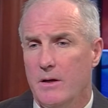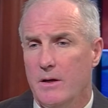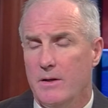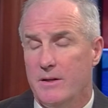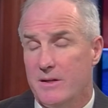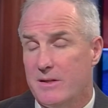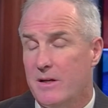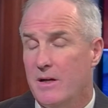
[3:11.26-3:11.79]

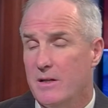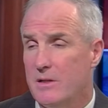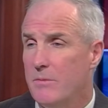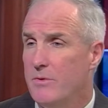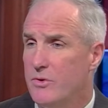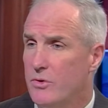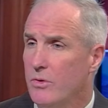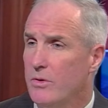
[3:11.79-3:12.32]
discuss some
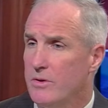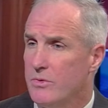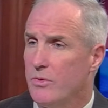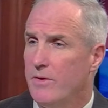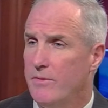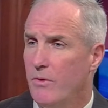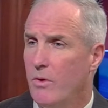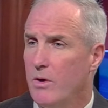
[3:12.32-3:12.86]
insurance
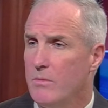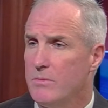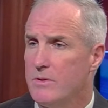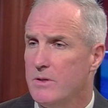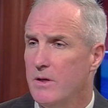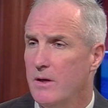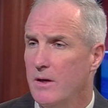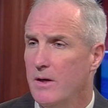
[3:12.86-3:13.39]

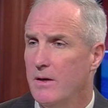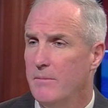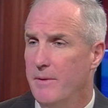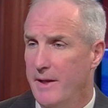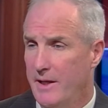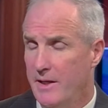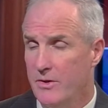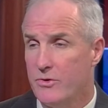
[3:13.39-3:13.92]
reforms,
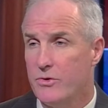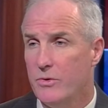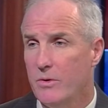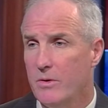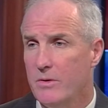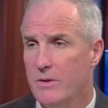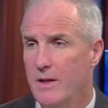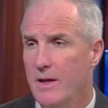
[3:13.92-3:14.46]
making
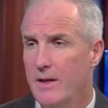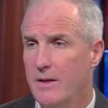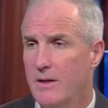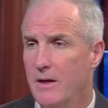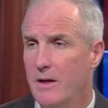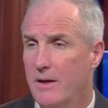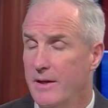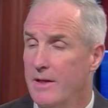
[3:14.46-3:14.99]
sure that
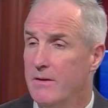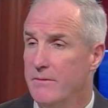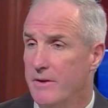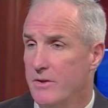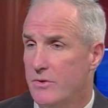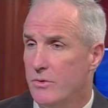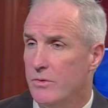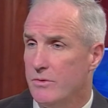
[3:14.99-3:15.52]

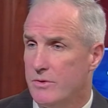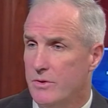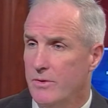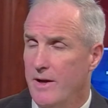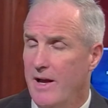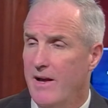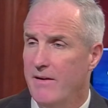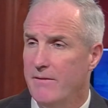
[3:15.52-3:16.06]
individuals who
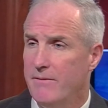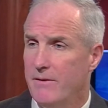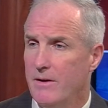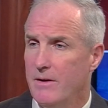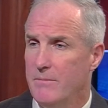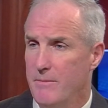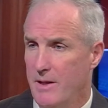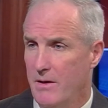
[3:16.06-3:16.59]
have
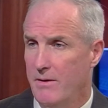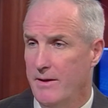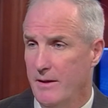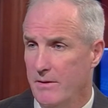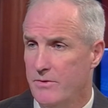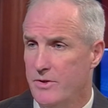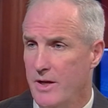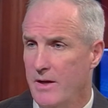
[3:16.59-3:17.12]
mental
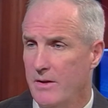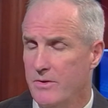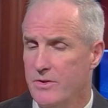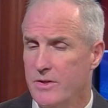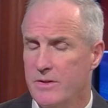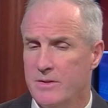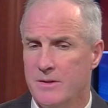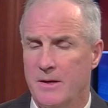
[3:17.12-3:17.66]
health
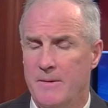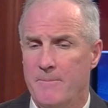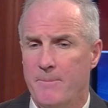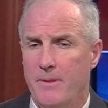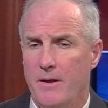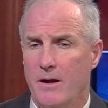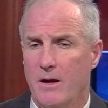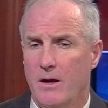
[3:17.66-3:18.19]
challenges
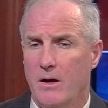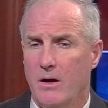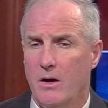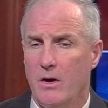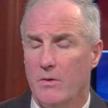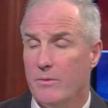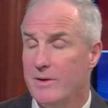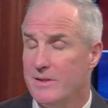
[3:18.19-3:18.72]

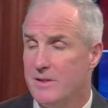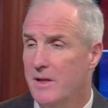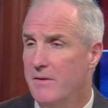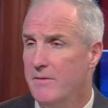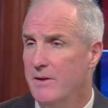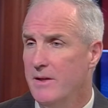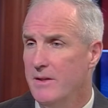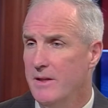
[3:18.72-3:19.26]
are
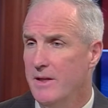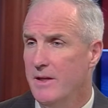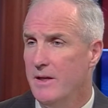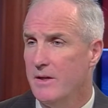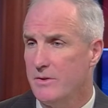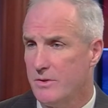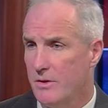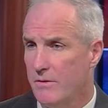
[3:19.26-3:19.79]
receiving the
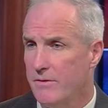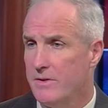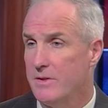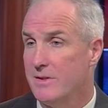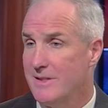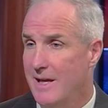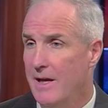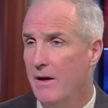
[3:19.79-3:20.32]

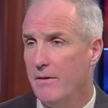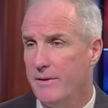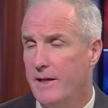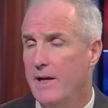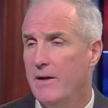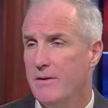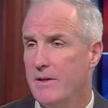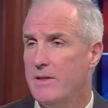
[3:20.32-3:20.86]
services, the health
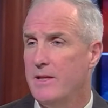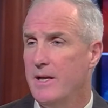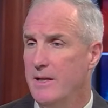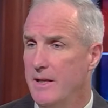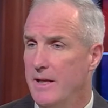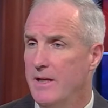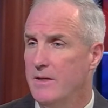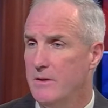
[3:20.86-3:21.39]
care that they
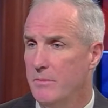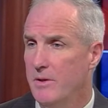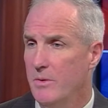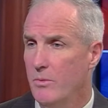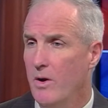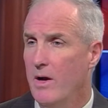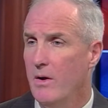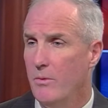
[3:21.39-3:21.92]
need to be
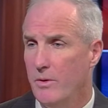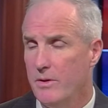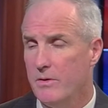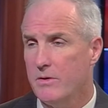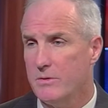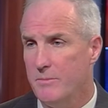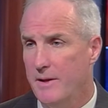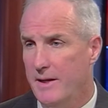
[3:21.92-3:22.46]
well,
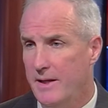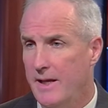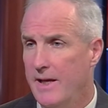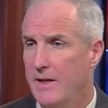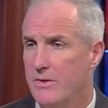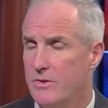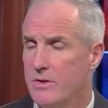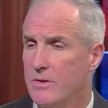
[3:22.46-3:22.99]
whether it's
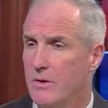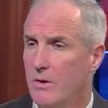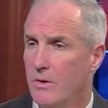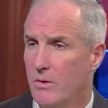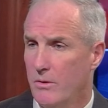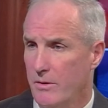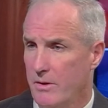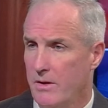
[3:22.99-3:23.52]
medication
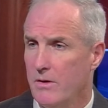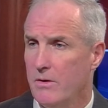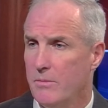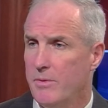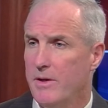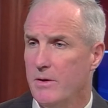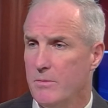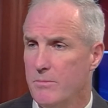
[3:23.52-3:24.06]
or
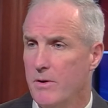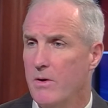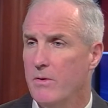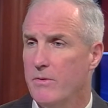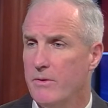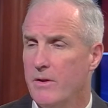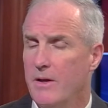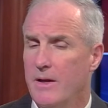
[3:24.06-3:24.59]
therapy or
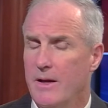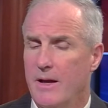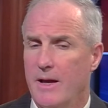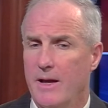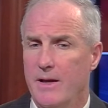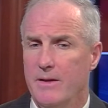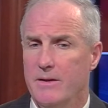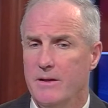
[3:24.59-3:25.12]
both.
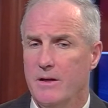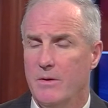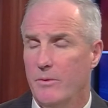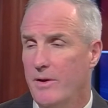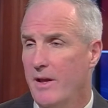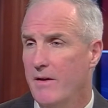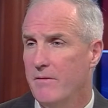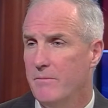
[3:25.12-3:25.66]
And
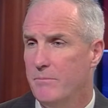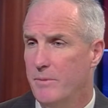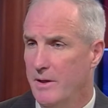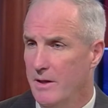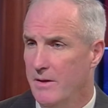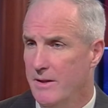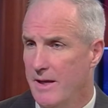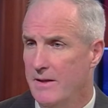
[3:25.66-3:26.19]
we have
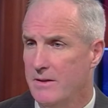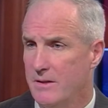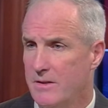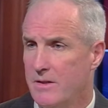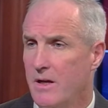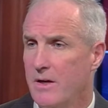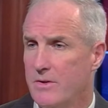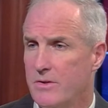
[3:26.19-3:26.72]
begun that
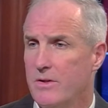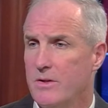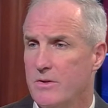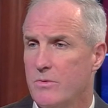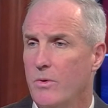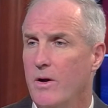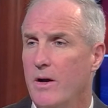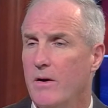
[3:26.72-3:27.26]
discussion
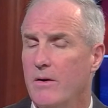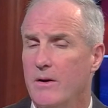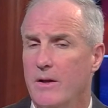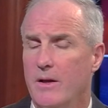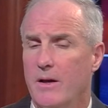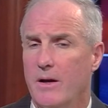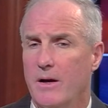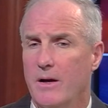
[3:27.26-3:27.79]
as well.
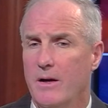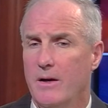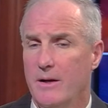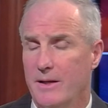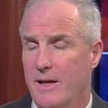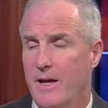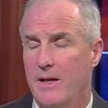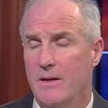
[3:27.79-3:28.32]

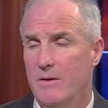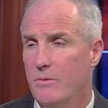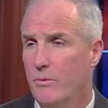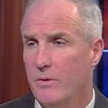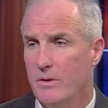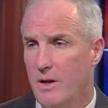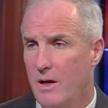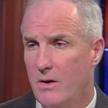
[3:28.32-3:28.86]
Again,
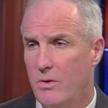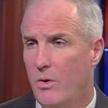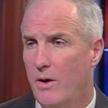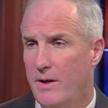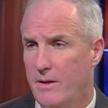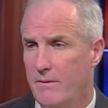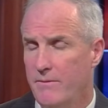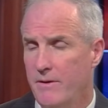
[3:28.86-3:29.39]
we're not quite
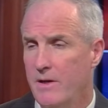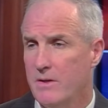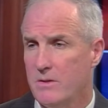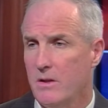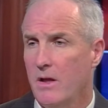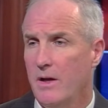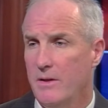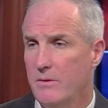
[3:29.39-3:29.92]
at the finish
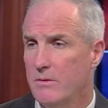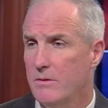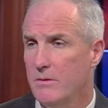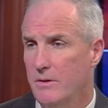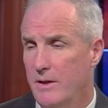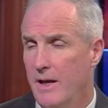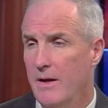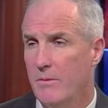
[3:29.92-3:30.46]
line
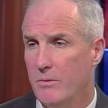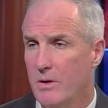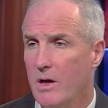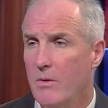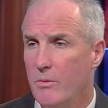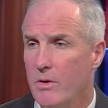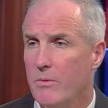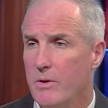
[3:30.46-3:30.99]
yet. We're
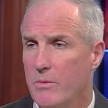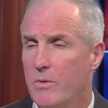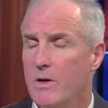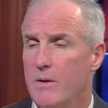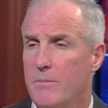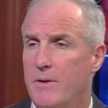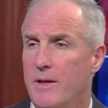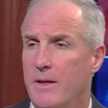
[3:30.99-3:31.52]
not where we want
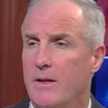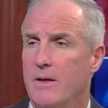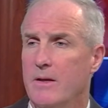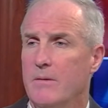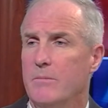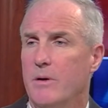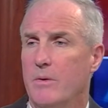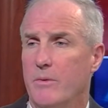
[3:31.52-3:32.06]
to be,
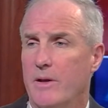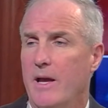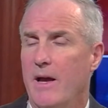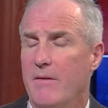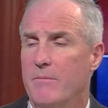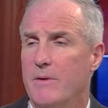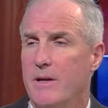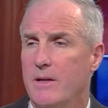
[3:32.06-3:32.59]
but we
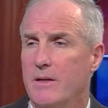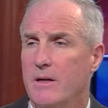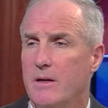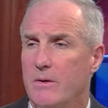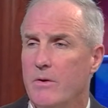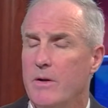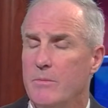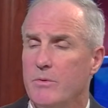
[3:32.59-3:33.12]
have made
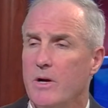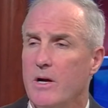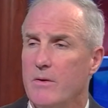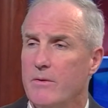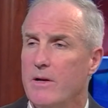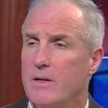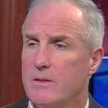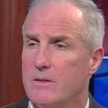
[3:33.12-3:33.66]
great
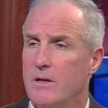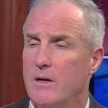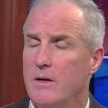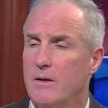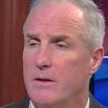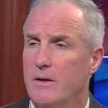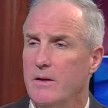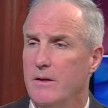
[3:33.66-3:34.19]
progress
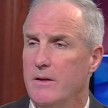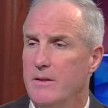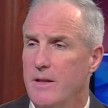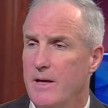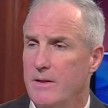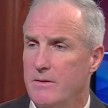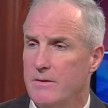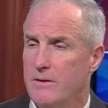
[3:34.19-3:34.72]
in
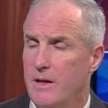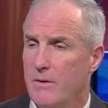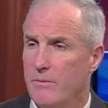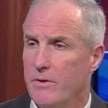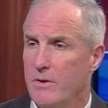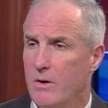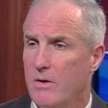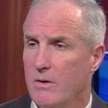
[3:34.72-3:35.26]
that
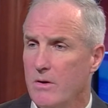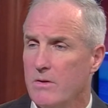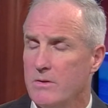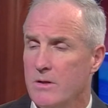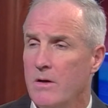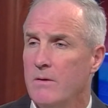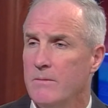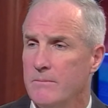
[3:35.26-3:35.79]
regard
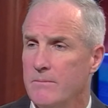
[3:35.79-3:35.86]
also.